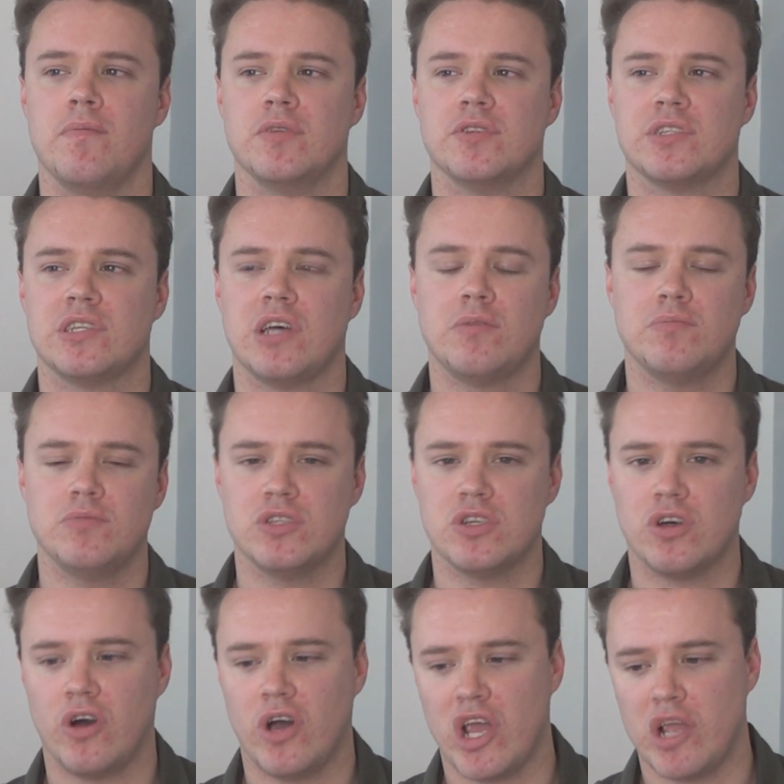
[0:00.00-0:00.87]

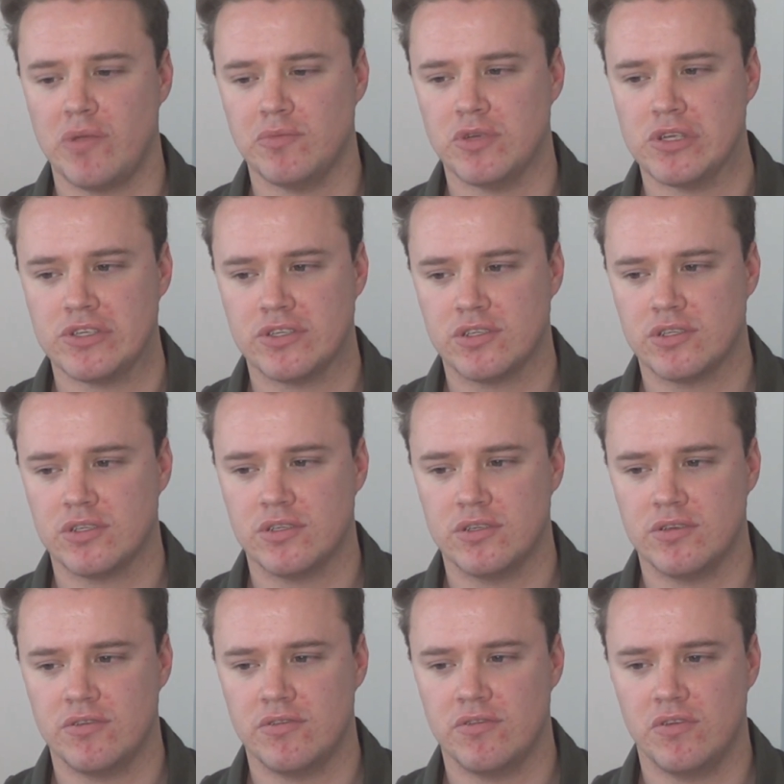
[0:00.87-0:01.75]

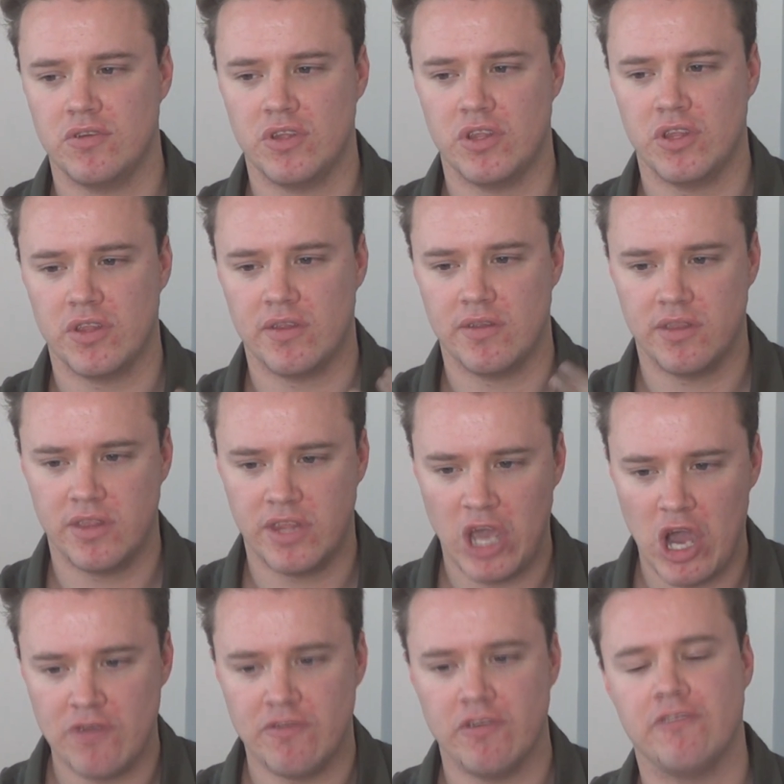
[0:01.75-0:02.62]
sometimes
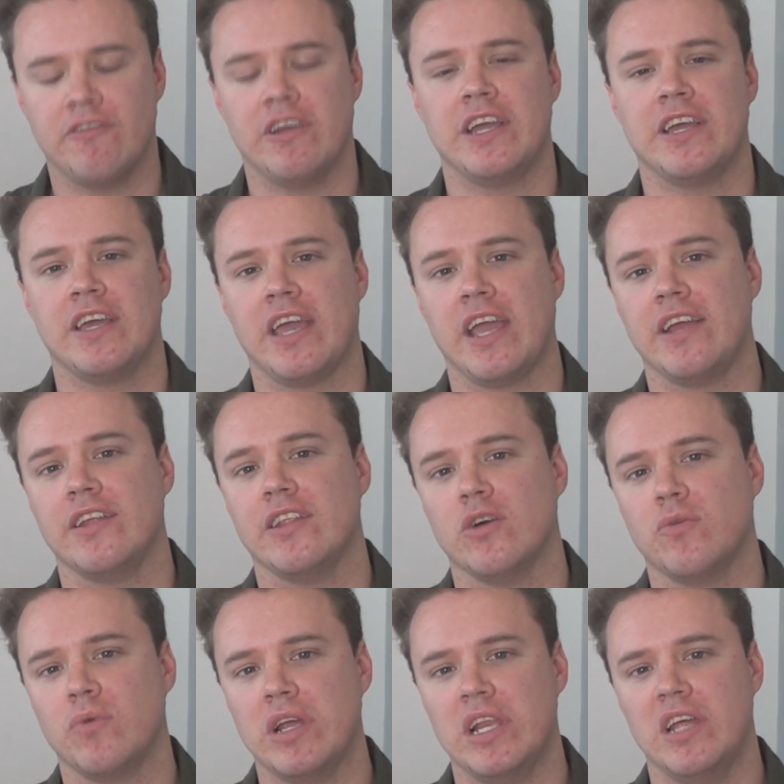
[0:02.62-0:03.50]
the
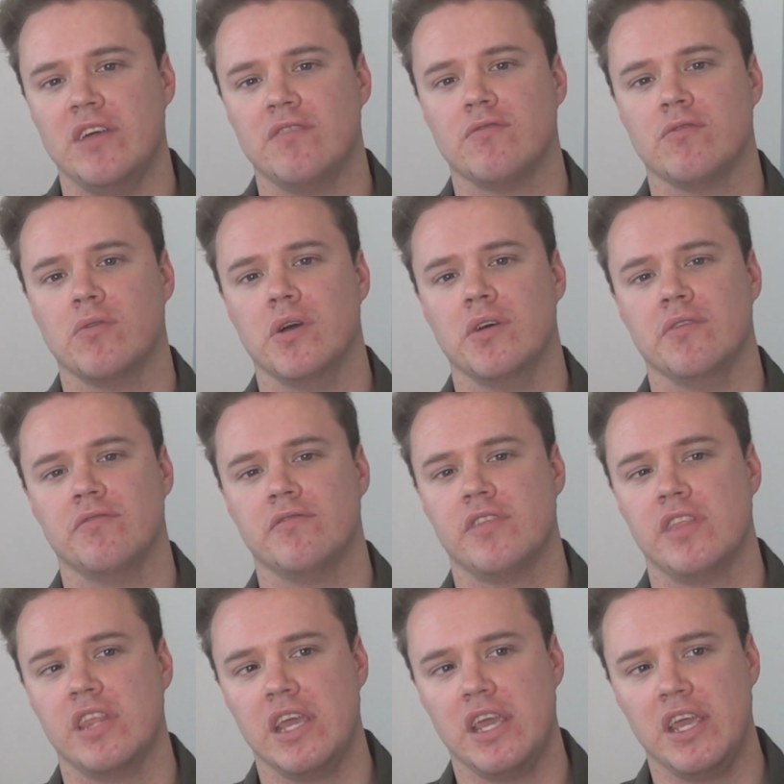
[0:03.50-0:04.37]
overthinking that we live
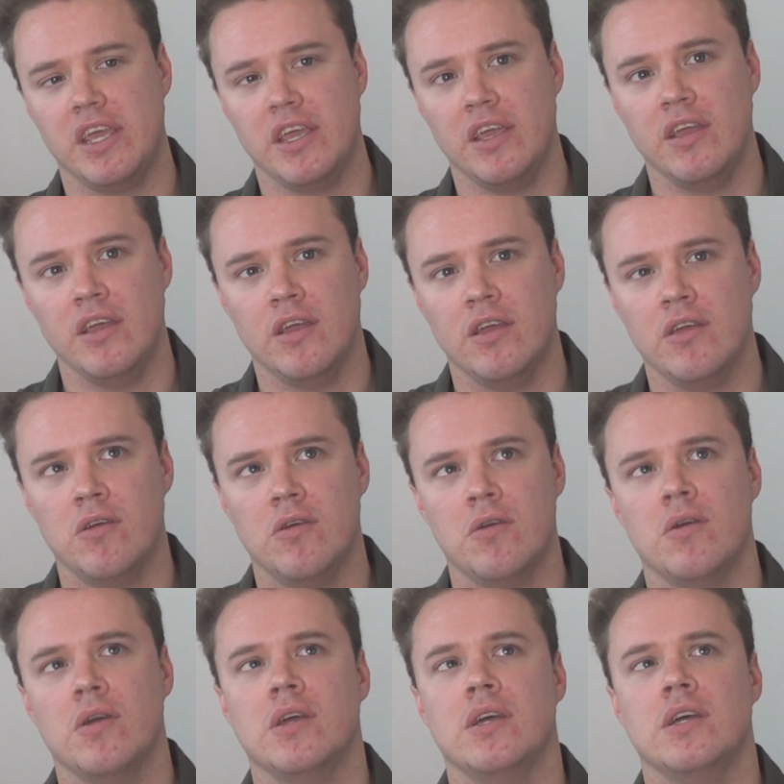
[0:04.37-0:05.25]
with, the
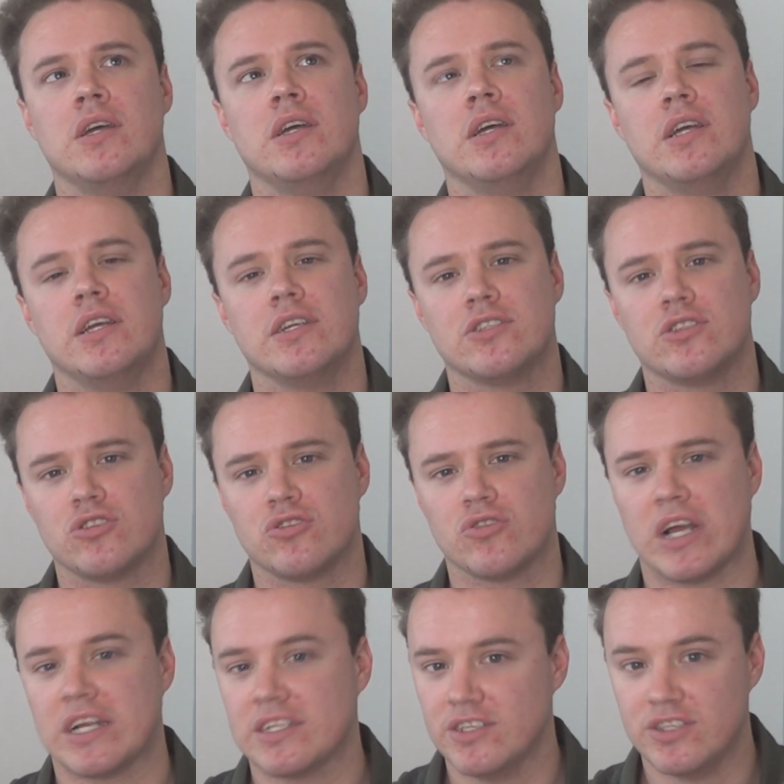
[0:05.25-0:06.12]

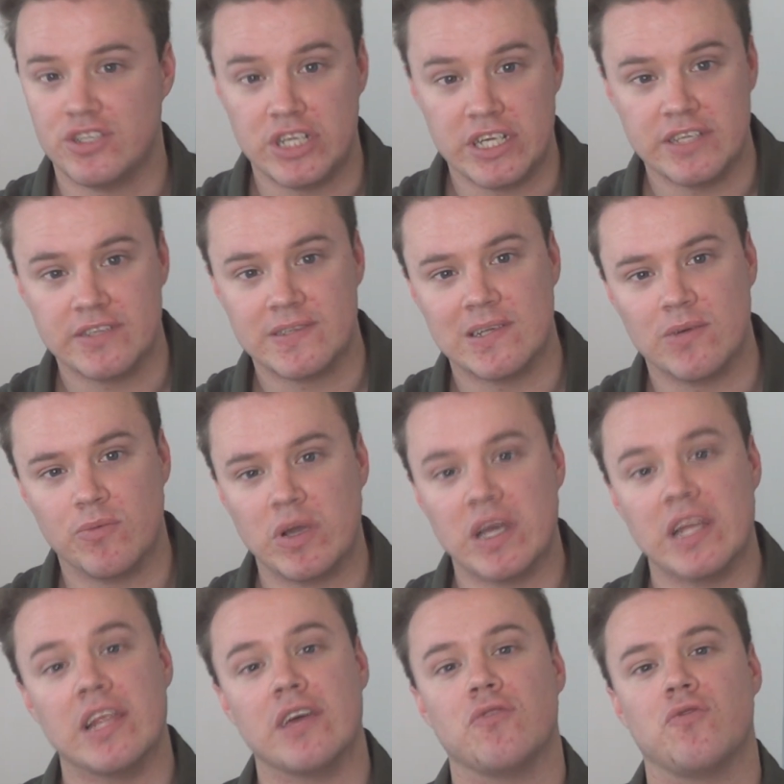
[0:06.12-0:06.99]
strategies that
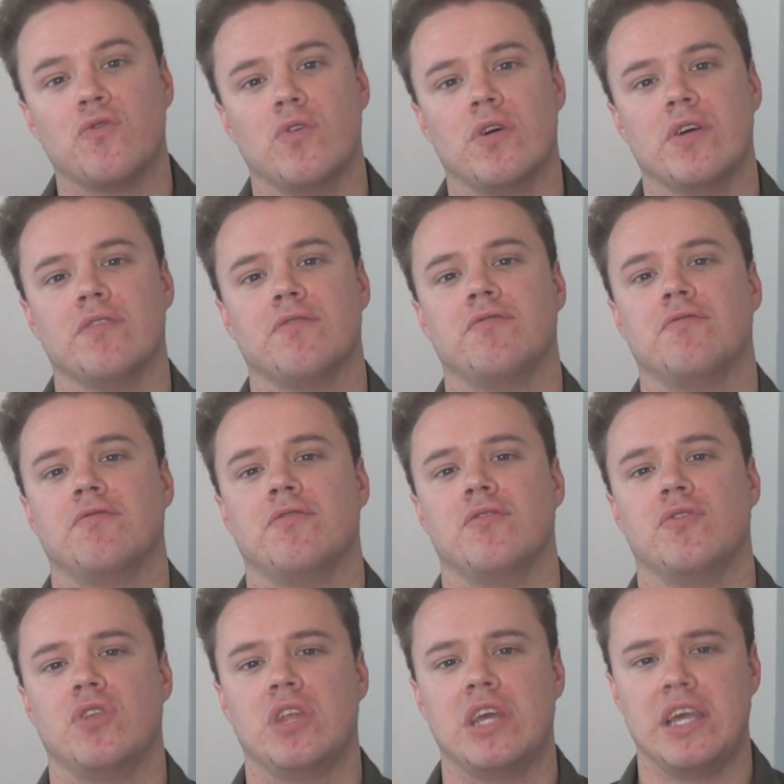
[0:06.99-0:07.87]
we live
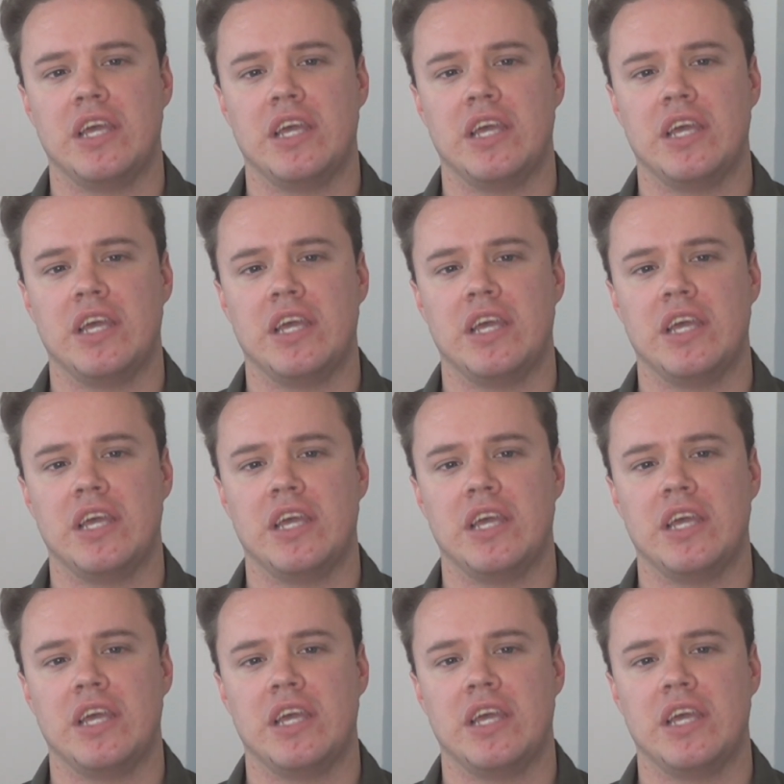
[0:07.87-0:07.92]
with,